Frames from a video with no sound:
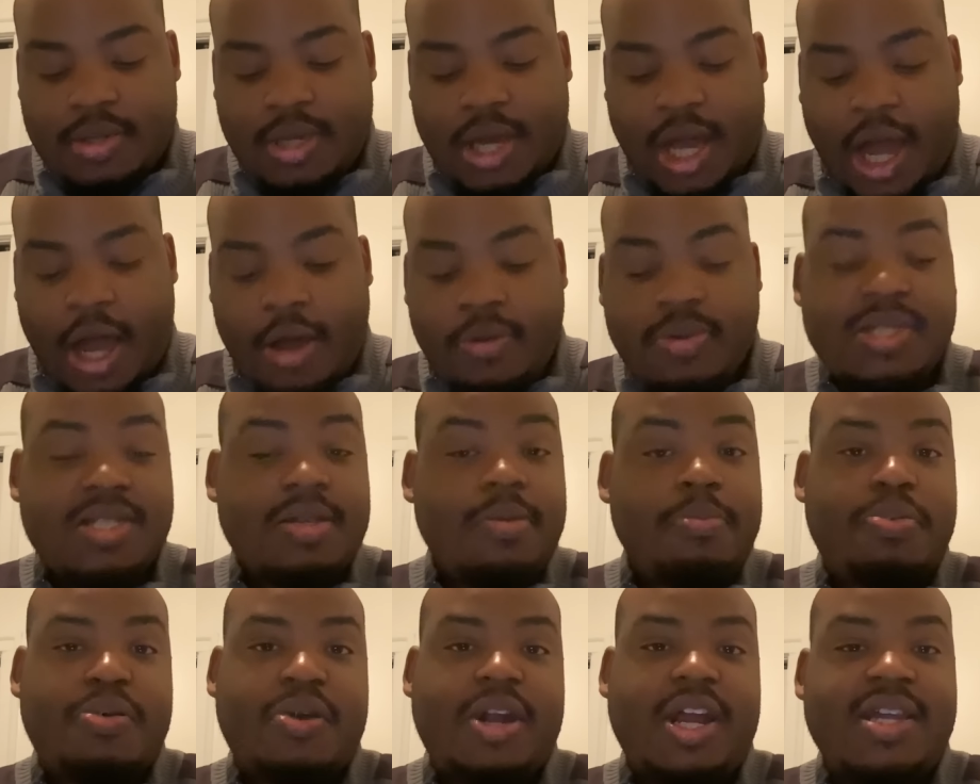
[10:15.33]
I was
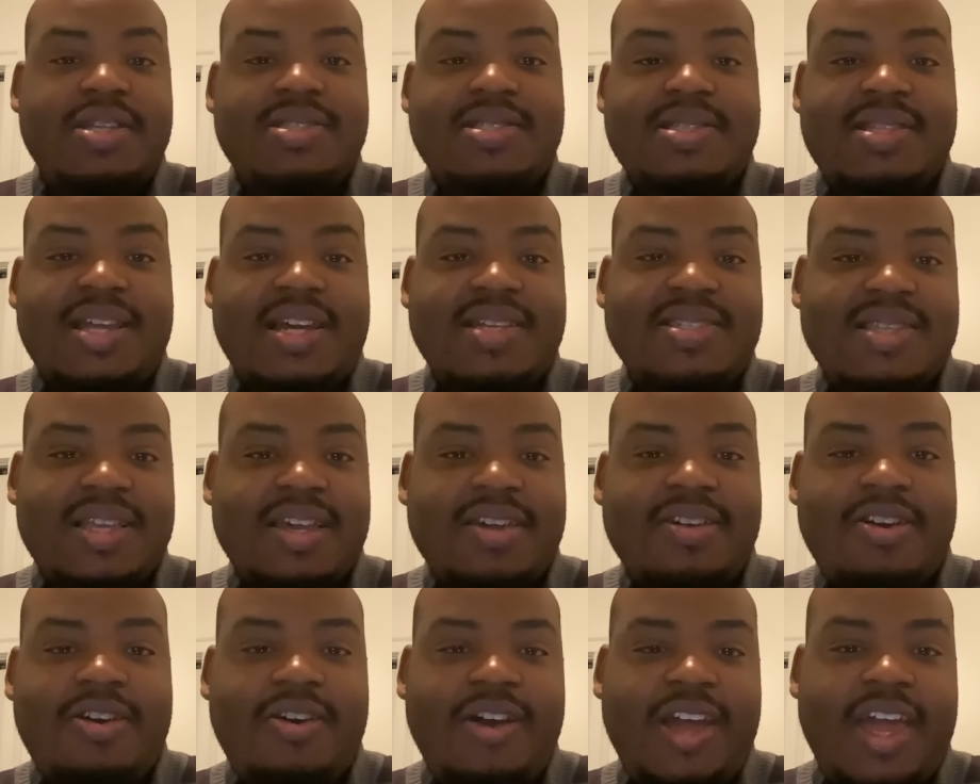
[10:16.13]
impressed. I
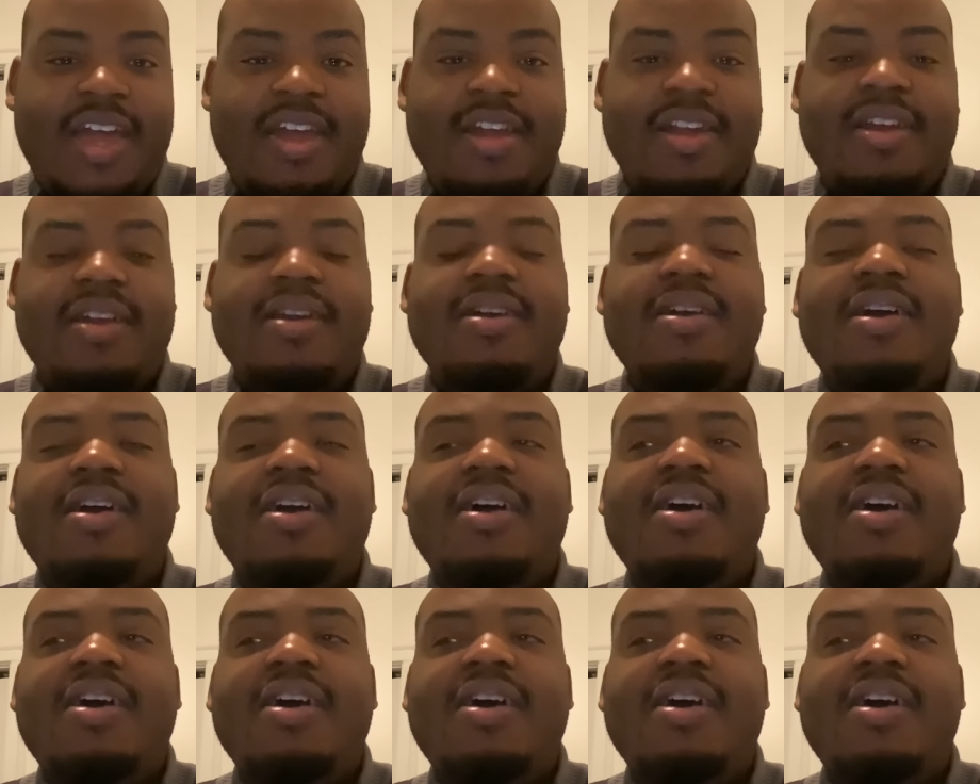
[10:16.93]
said, go ahead.